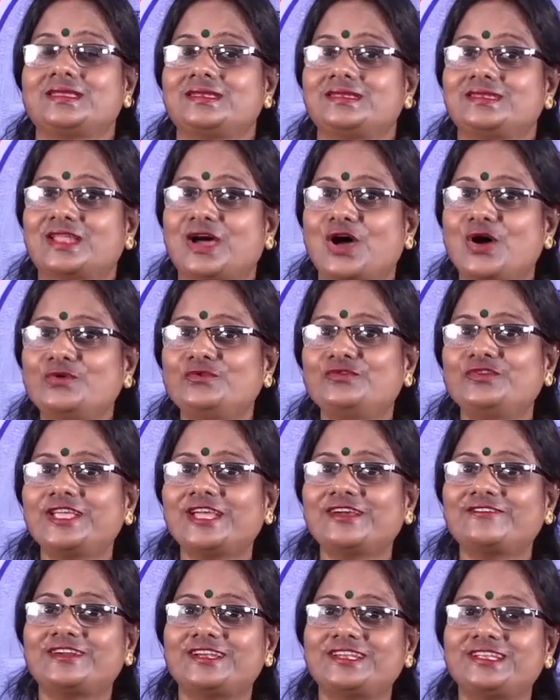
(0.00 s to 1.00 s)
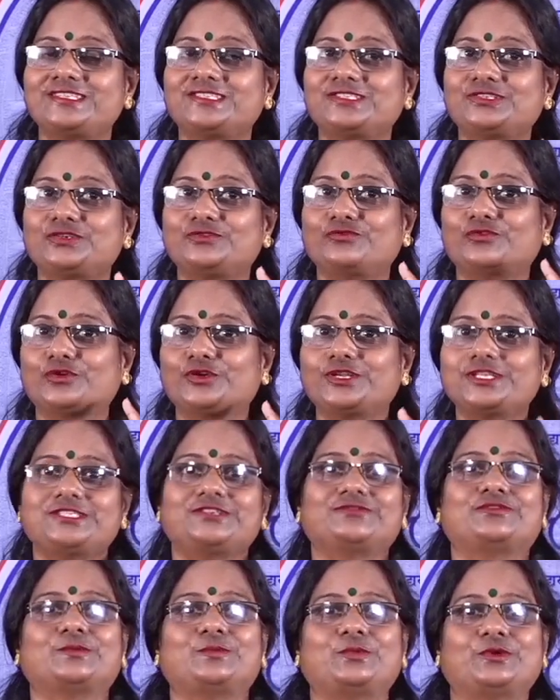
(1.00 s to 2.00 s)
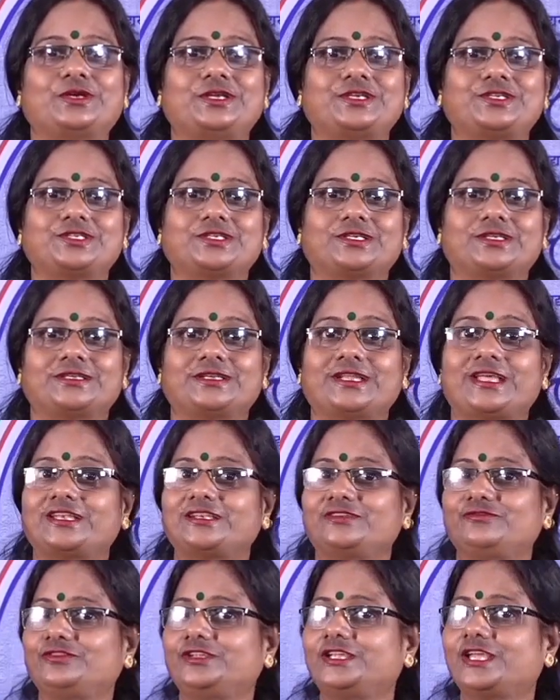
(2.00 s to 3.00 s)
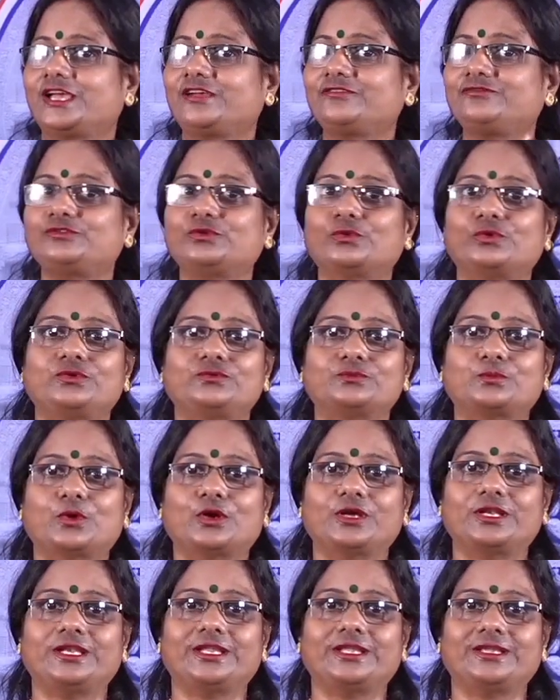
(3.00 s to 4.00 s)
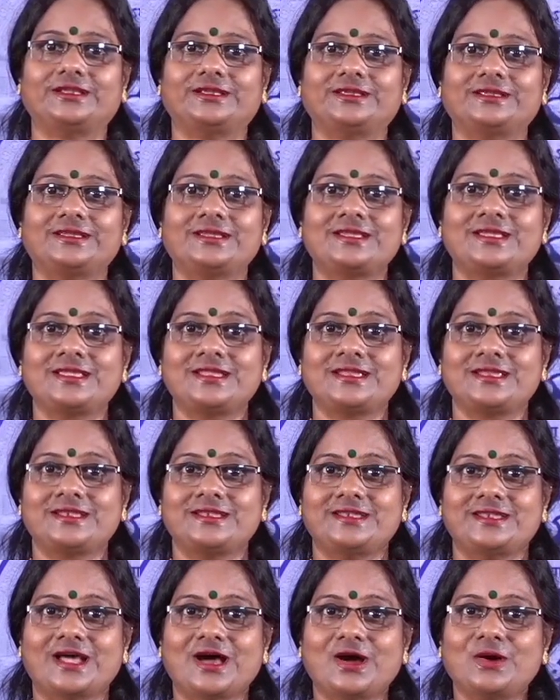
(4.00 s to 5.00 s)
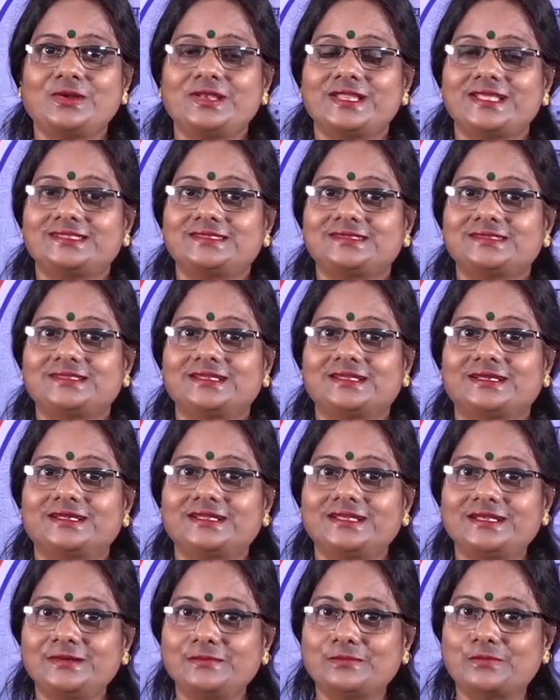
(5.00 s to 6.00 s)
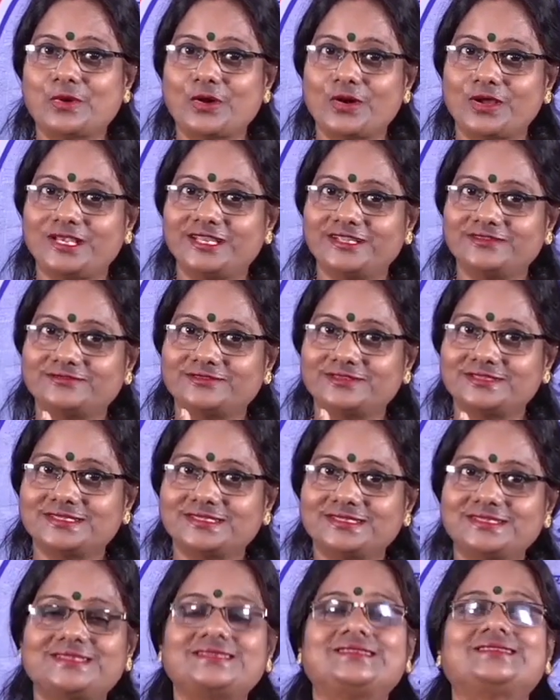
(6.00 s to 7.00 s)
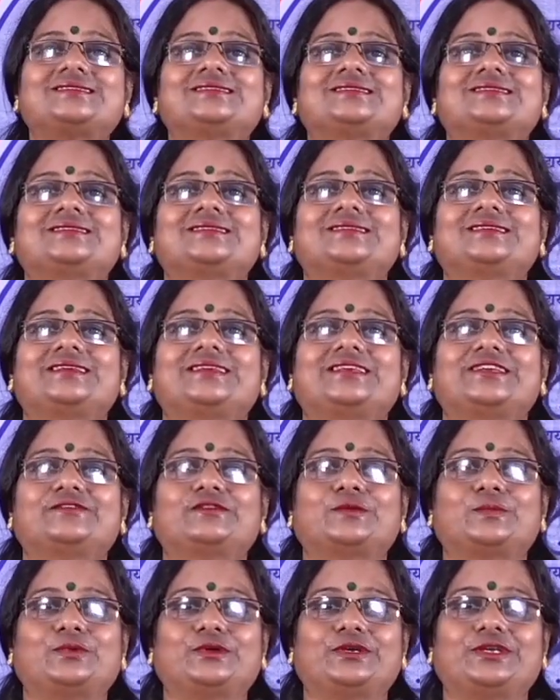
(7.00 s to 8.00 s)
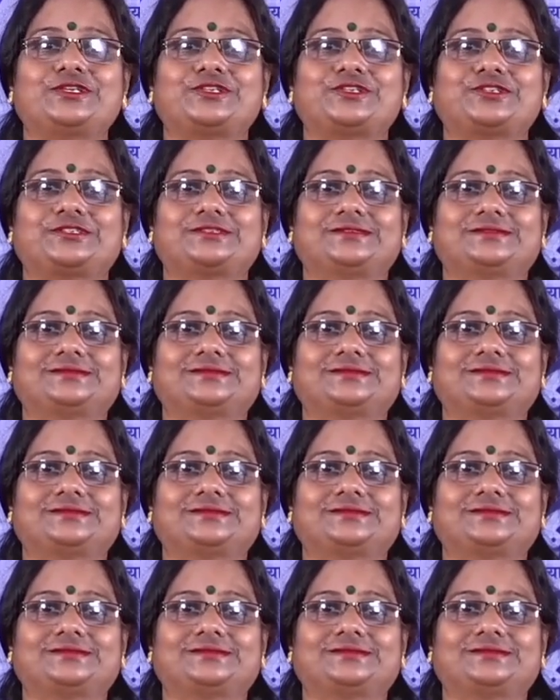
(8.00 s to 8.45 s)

Now we have understood what is evaporation and we have known boiling. Now let's learn boiling versus evaporation.